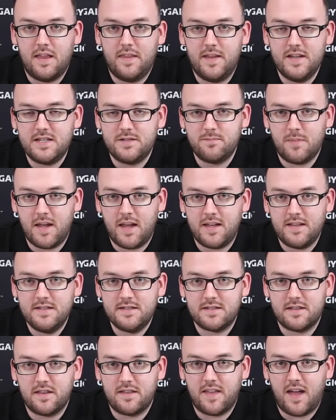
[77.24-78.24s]
This
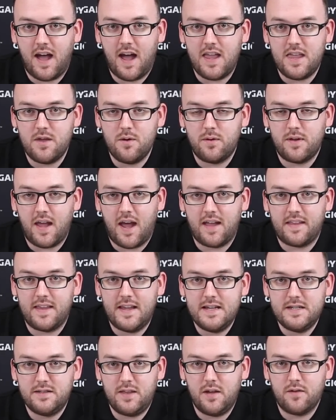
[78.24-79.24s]
means that you can
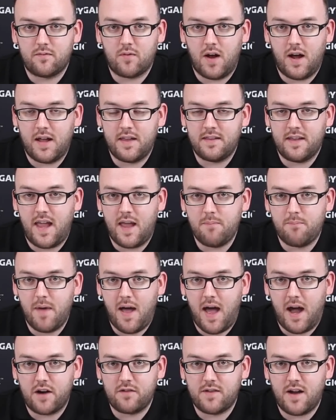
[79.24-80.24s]
easily run a
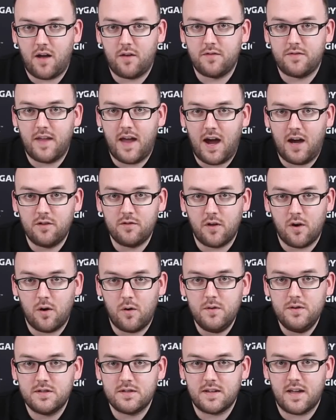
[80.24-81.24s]
background
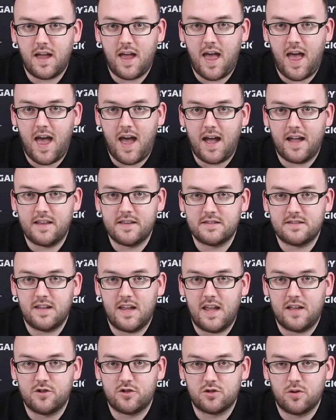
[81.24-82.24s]
download and
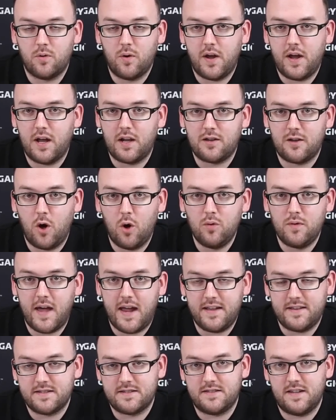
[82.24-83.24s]
enjoy low
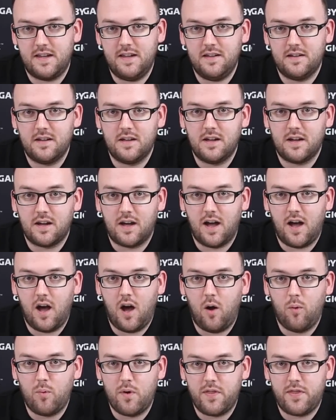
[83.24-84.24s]
latency
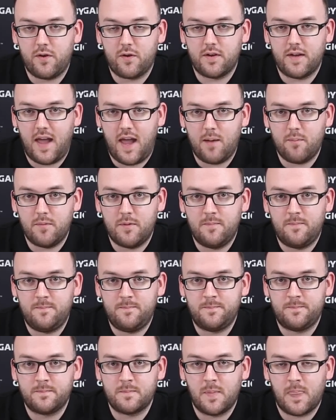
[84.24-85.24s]
uh, with your game.
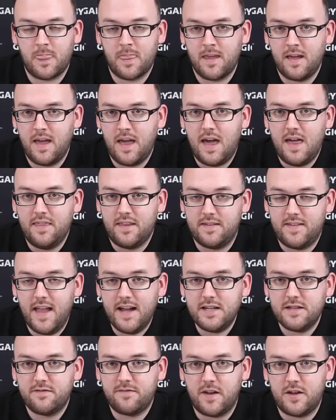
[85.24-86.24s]
The
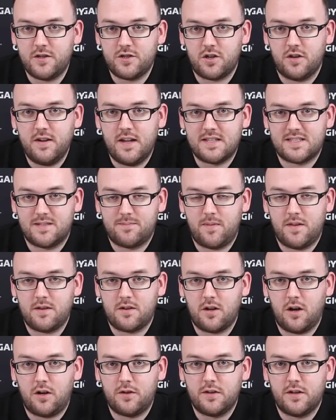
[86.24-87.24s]
next feature is something
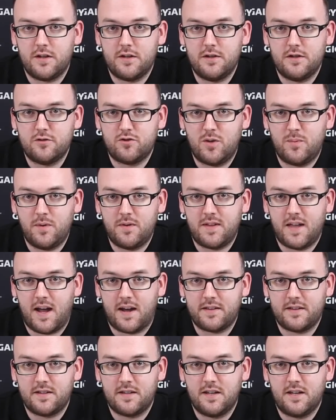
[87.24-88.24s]
called Stream
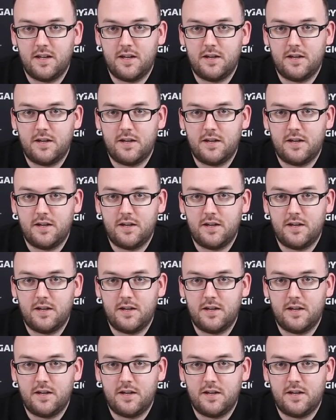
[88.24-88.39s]
Detect.